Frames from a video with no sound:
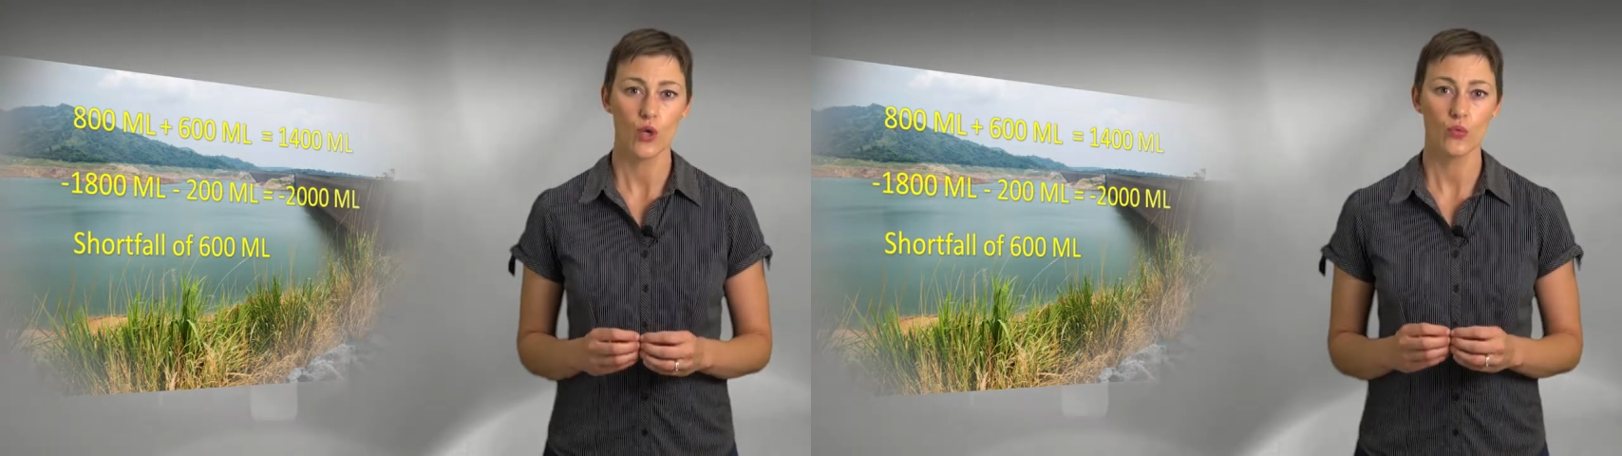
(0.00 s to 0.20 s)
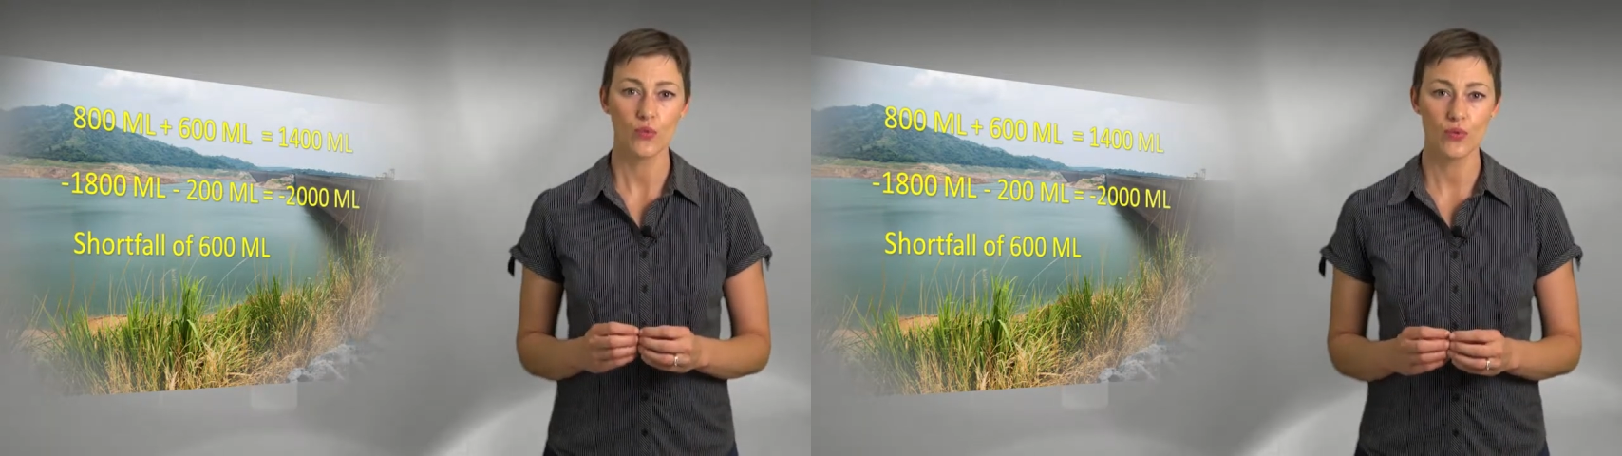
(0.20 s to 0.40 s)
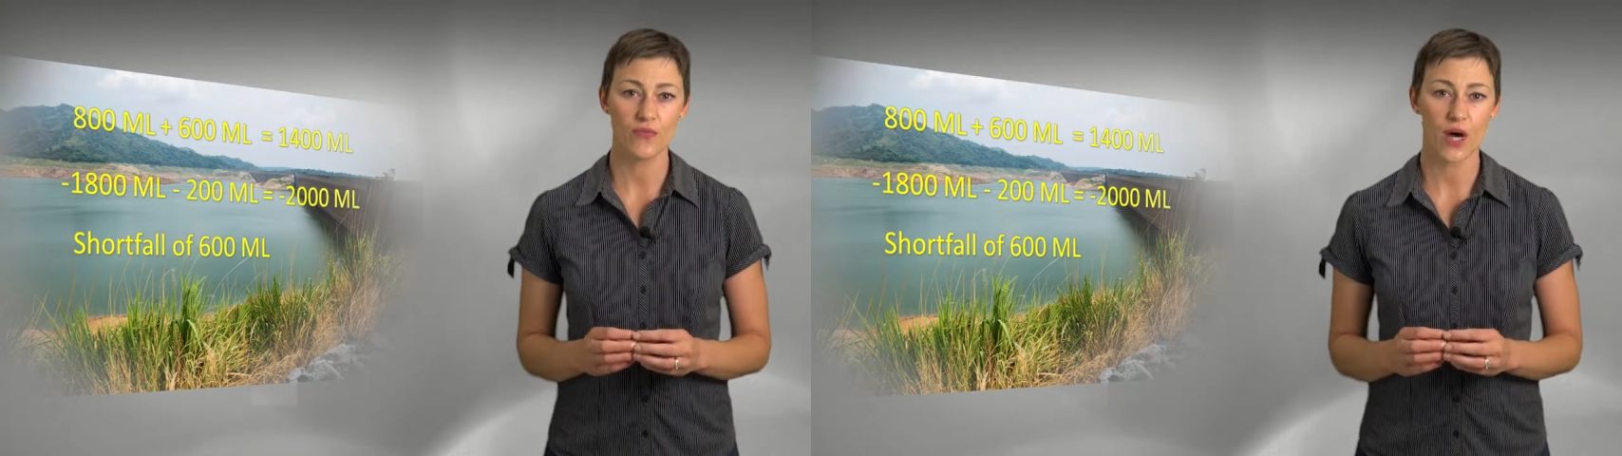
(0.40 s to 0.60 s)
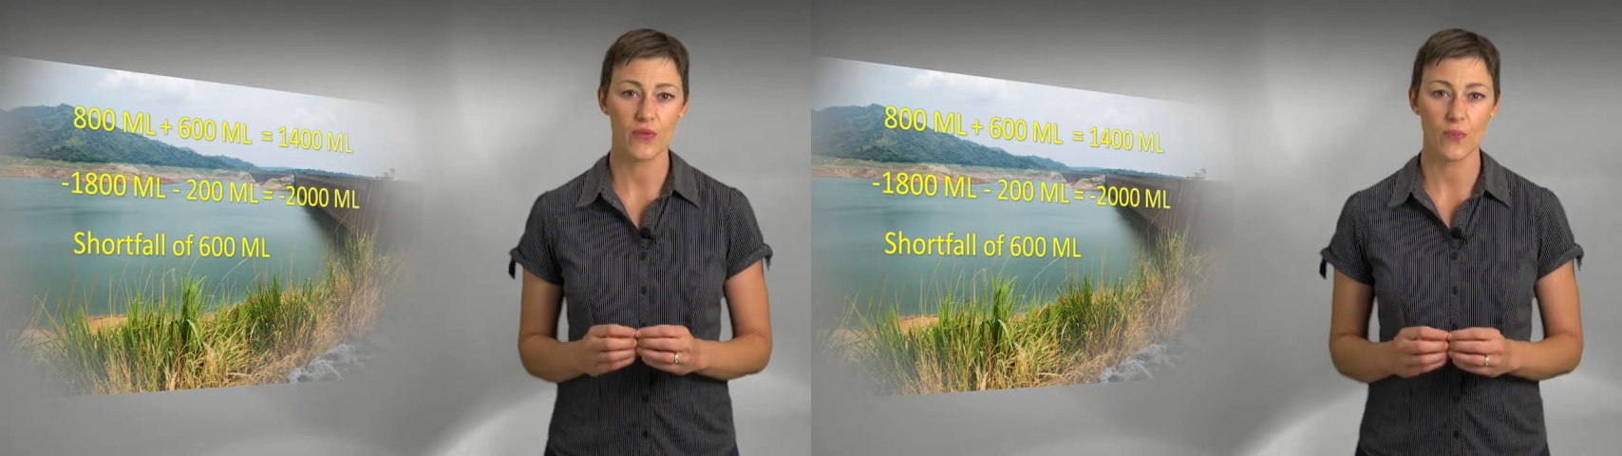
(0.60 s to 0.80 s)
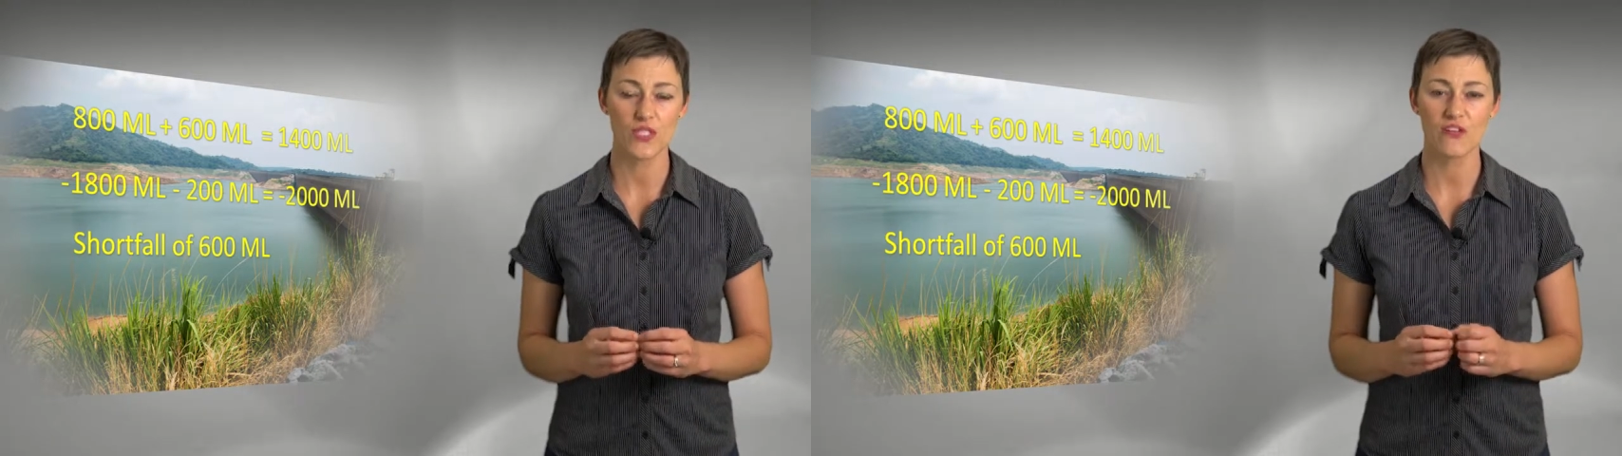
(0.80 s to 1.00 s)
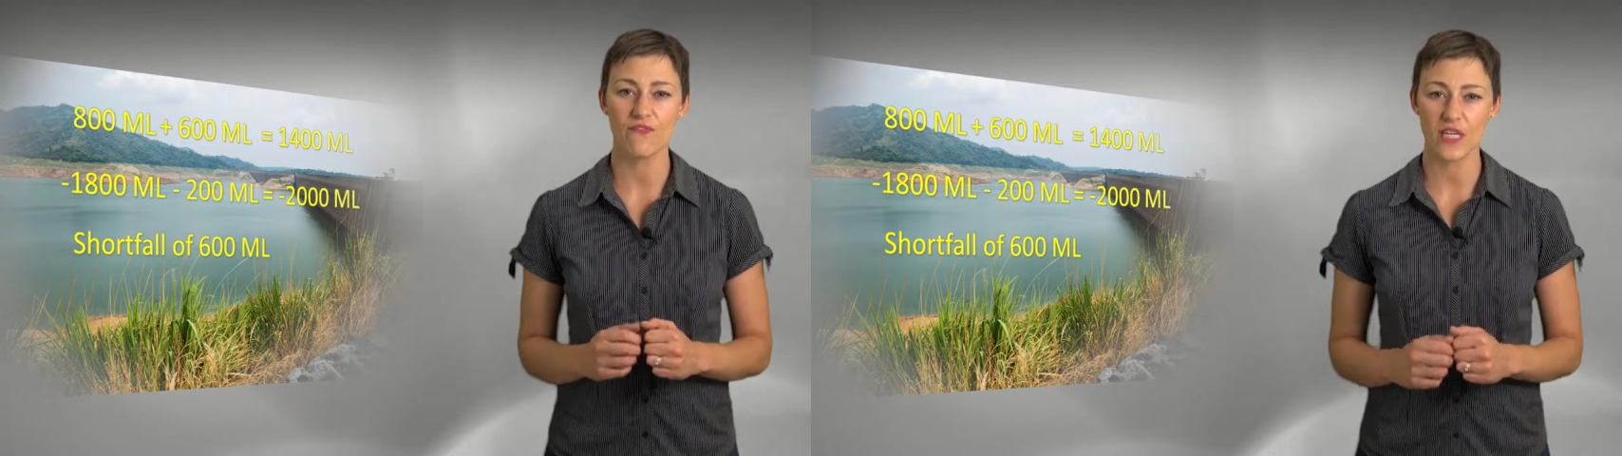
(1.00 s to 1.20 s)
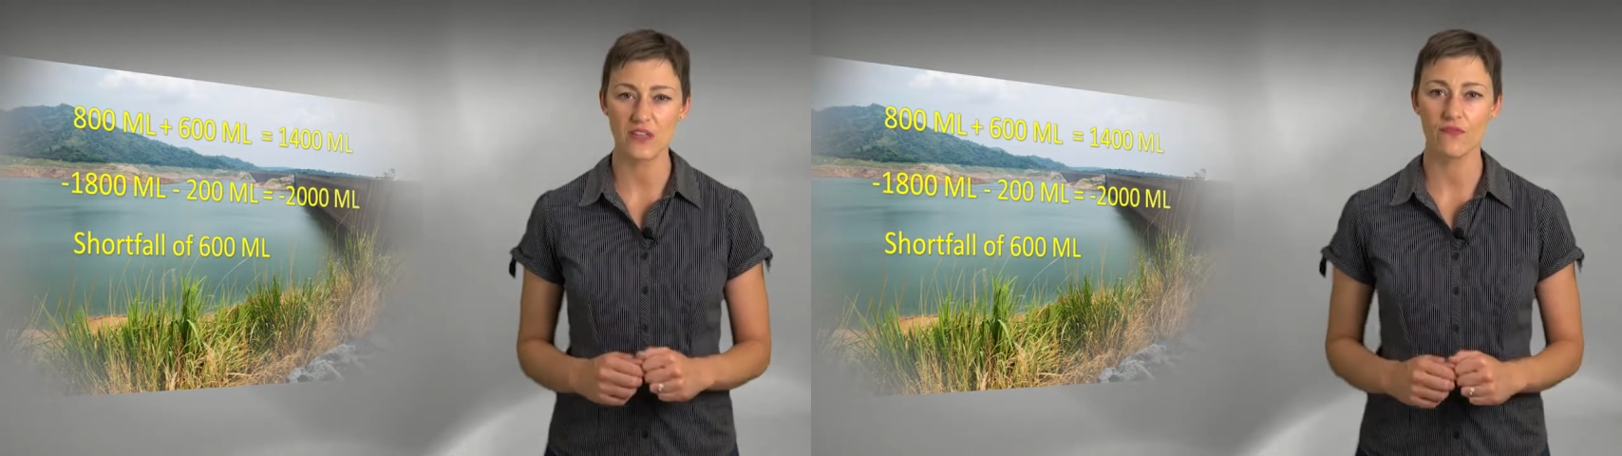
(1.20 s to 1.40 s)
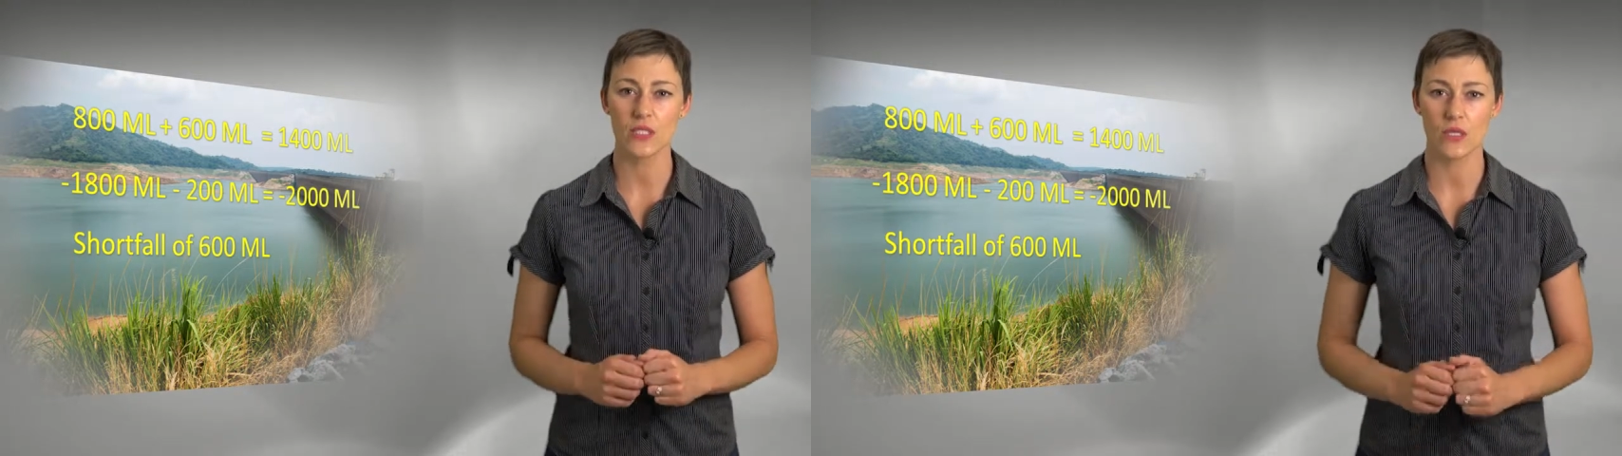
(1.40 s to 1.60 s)
will provide the most
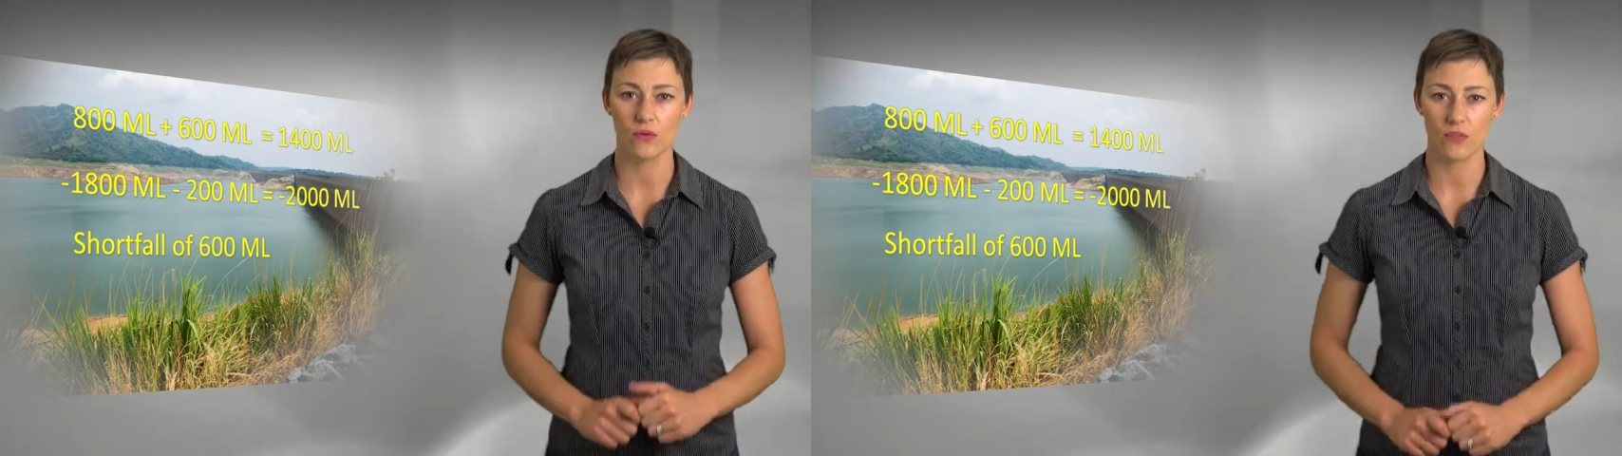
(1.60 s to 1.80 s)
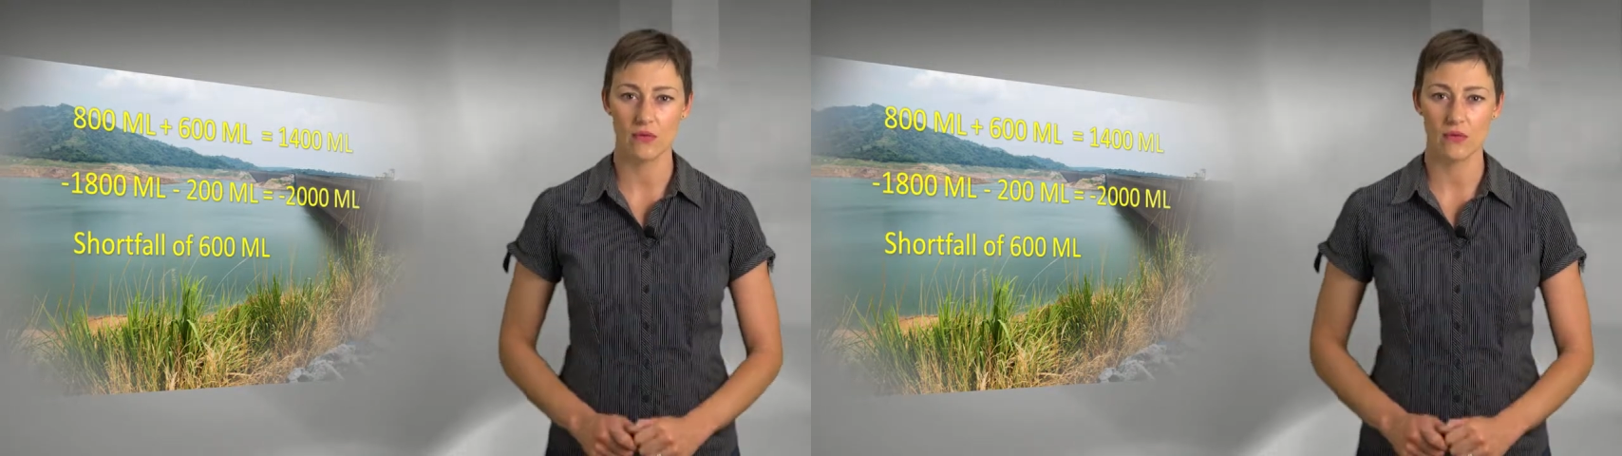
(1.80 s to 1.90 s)
effective result